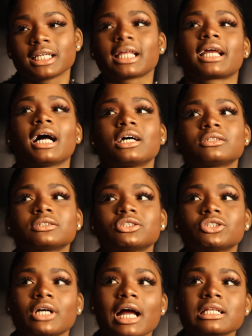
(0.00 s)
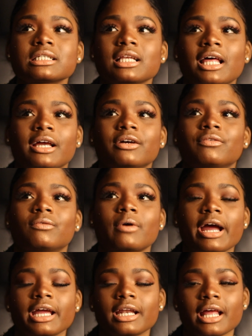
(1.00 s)
like I'll try to like
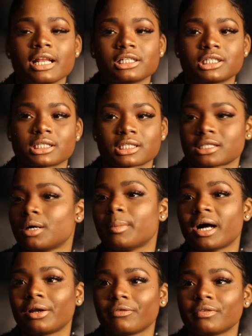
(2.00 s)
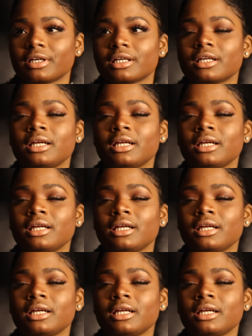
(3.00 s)
write and just come out of it.